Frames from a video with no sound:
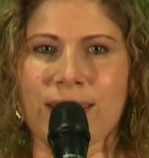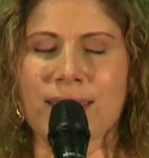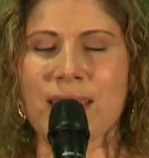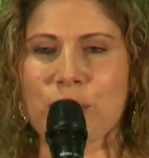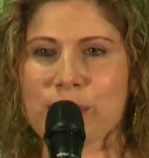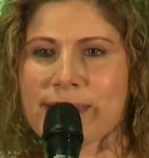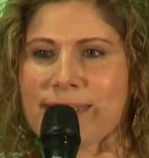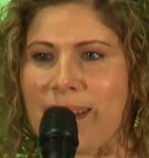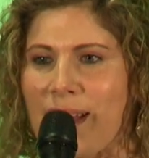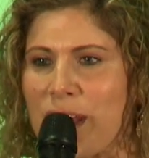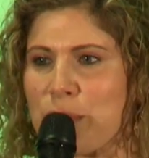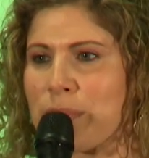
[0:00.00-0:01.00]
that it was
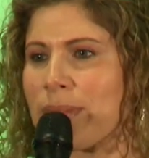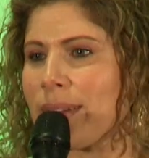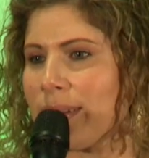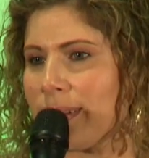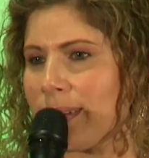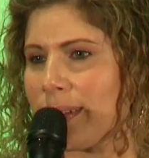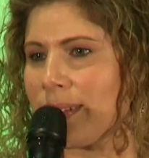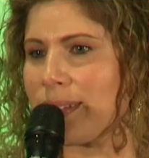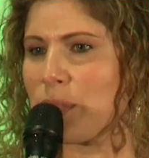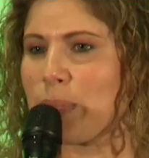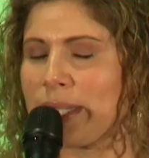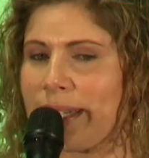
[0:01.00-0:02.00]
time
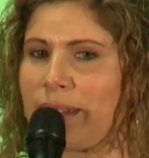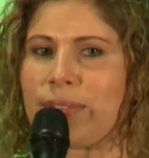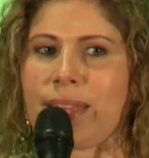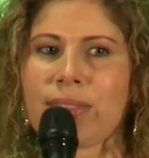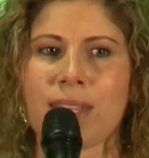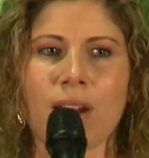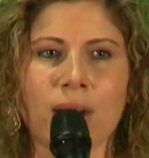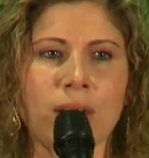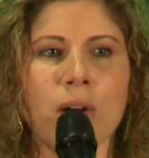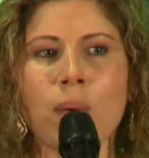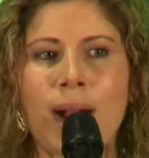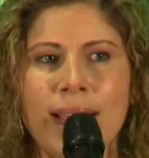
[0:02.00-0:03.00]
to believe that the
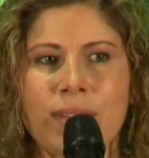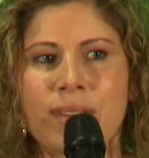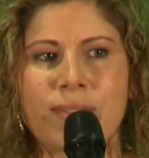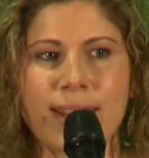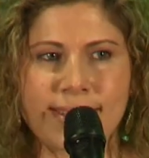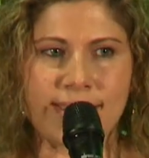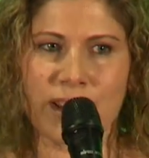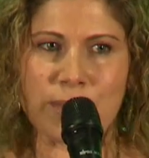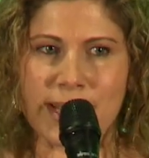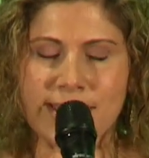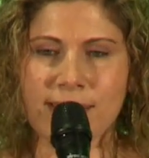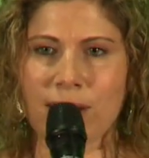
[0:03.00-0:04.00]
ROI of investing in
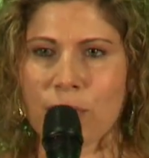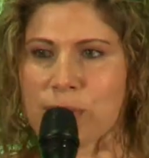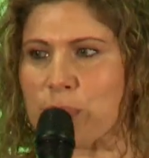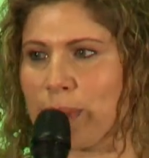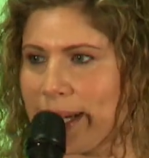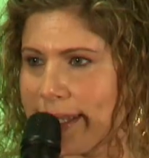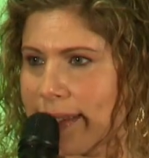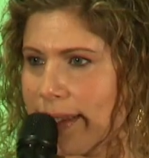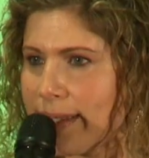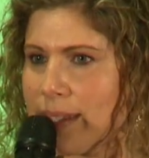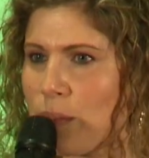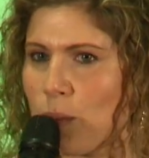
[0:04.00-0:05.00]
myself was
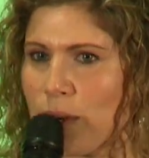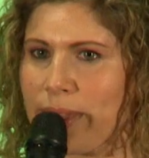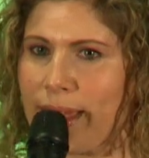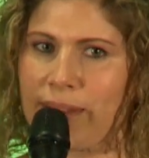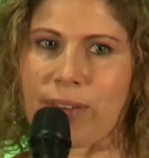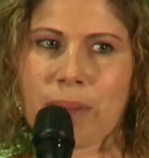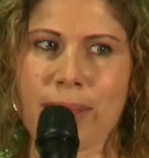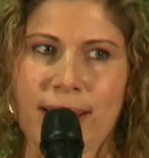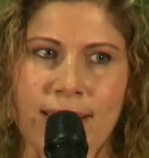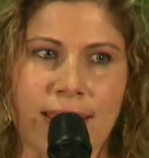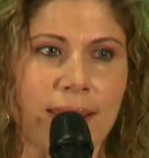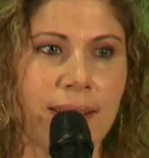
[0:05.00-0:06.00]
priceless and worth every
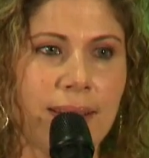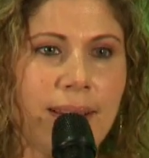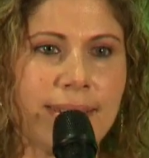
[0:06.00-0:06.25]
penny.